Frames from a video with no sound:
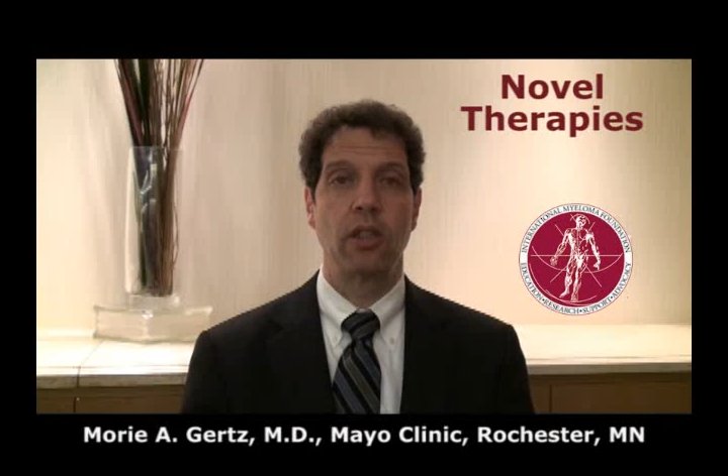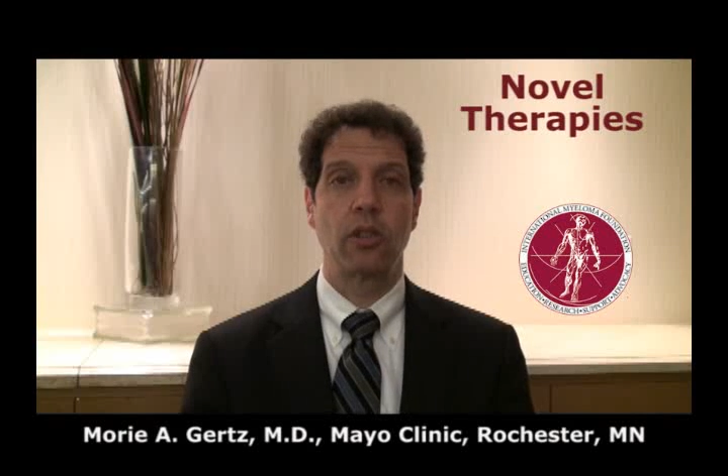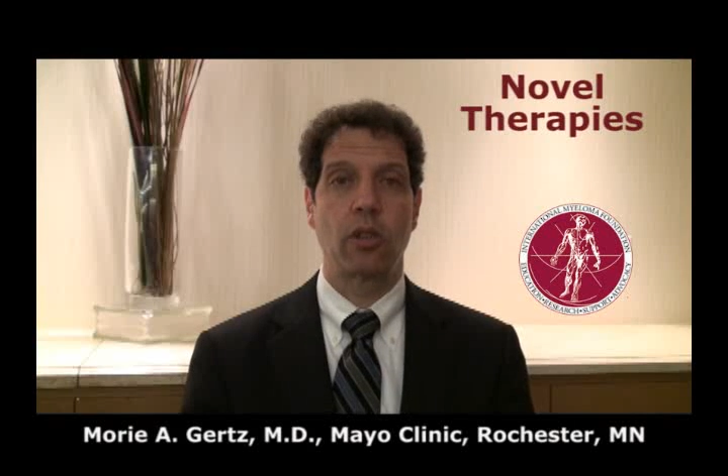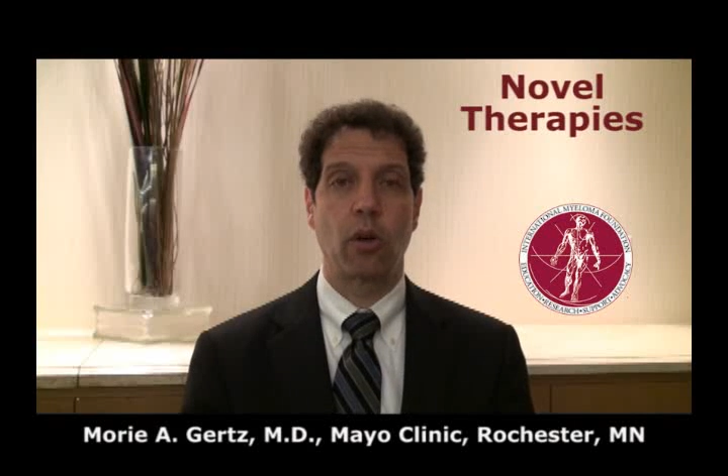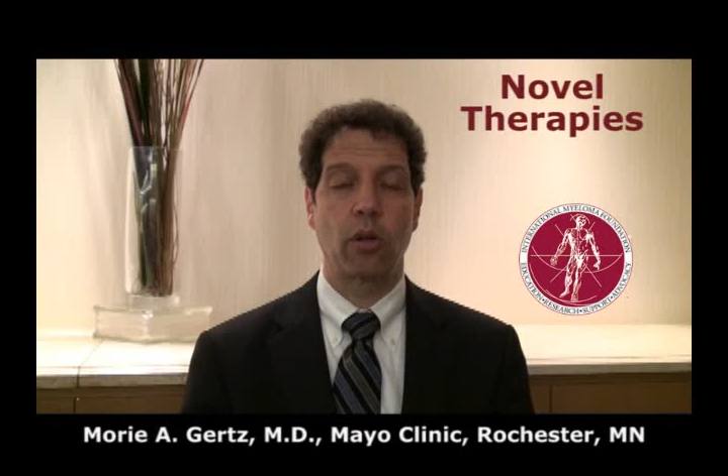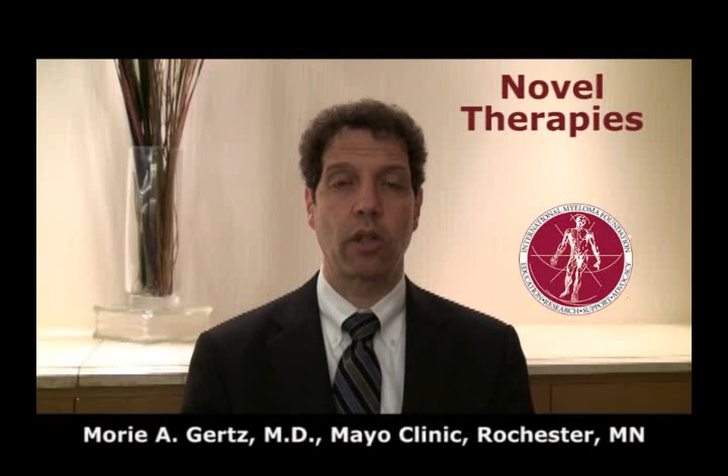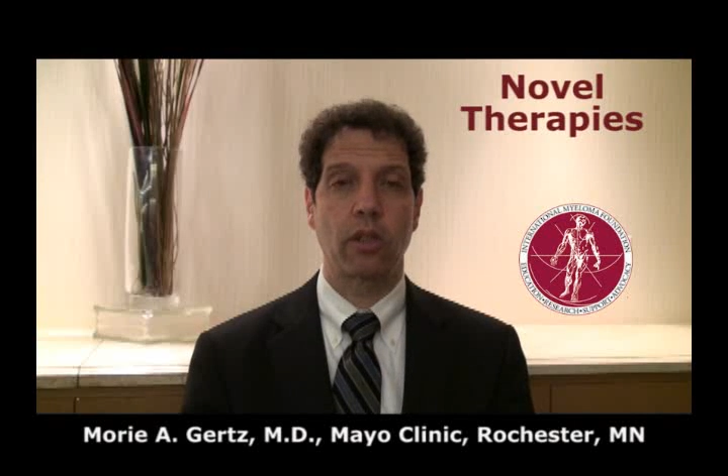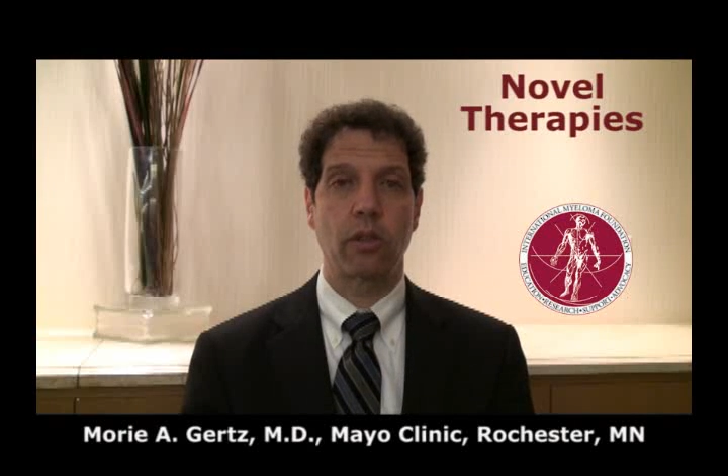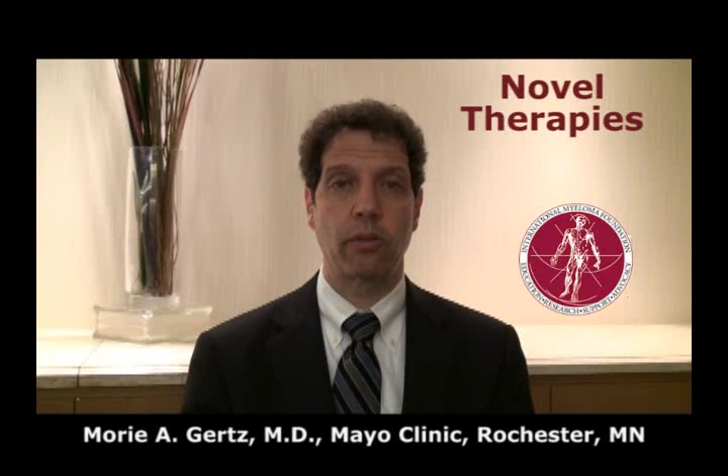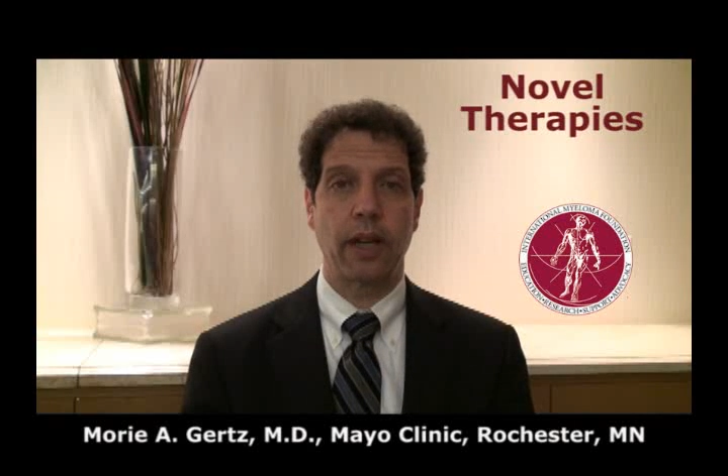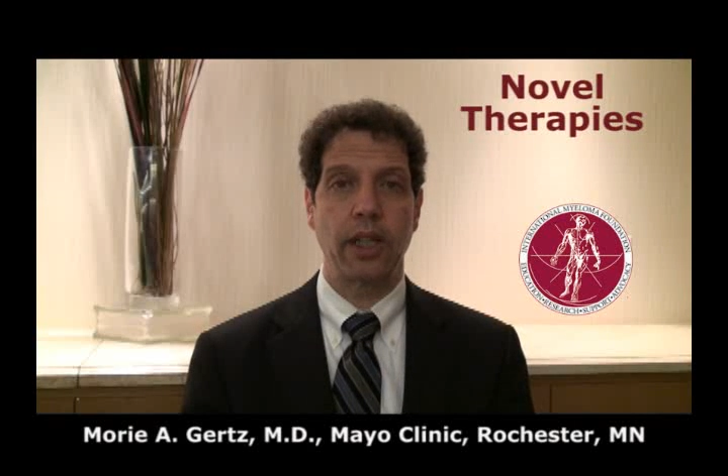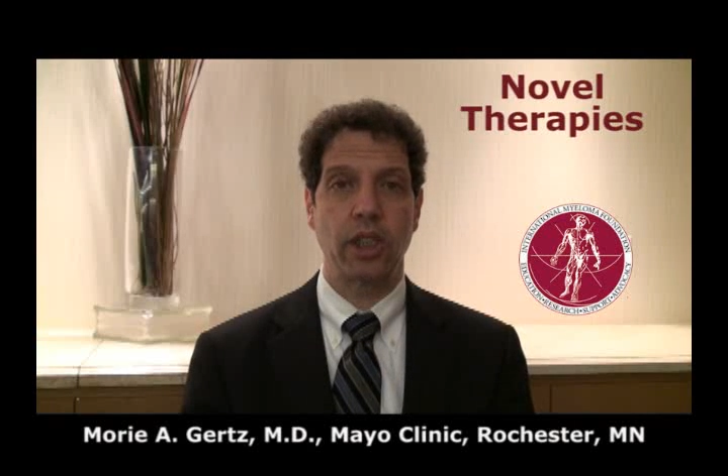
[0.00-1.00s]
total
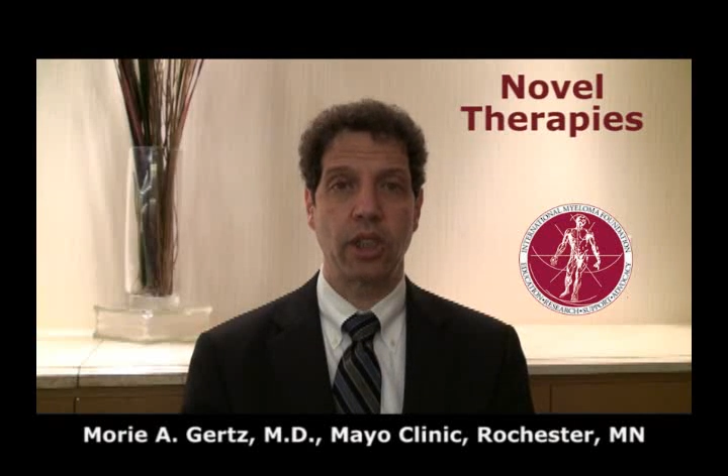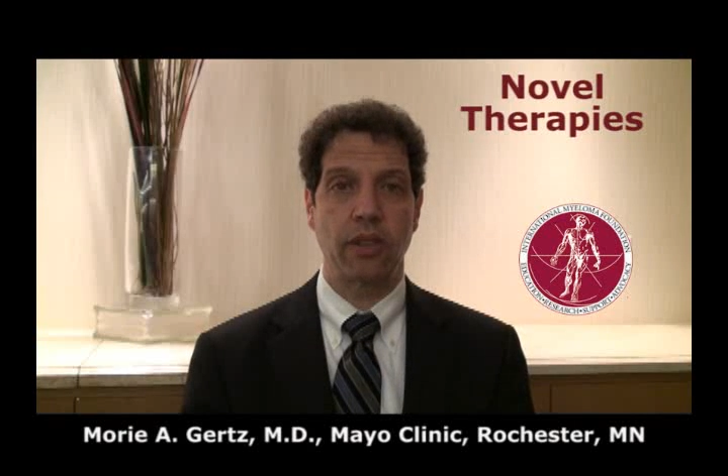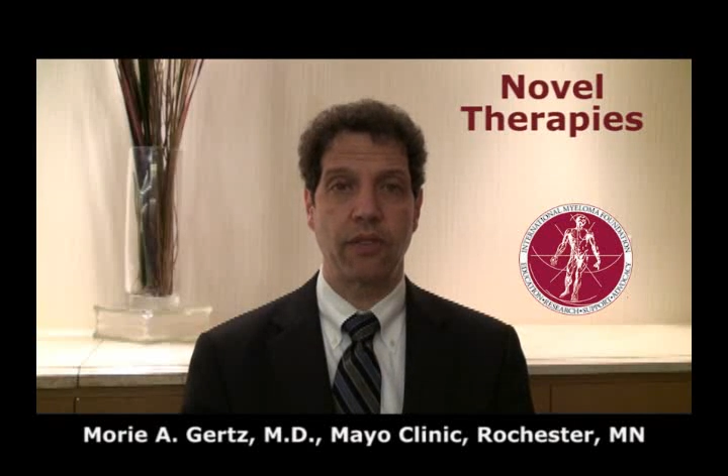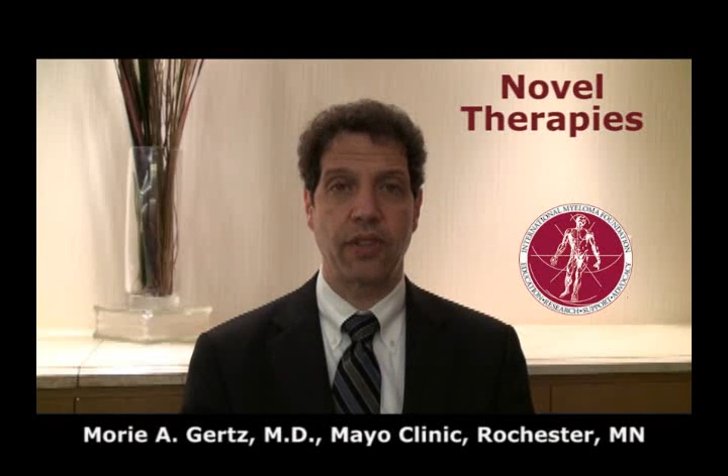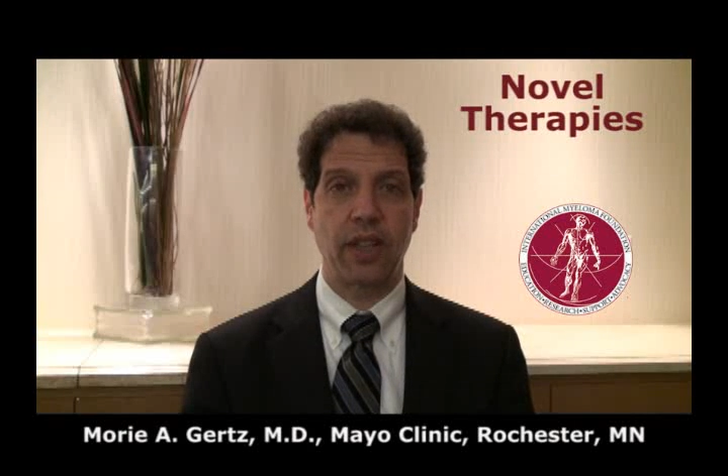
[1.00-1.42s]
duration of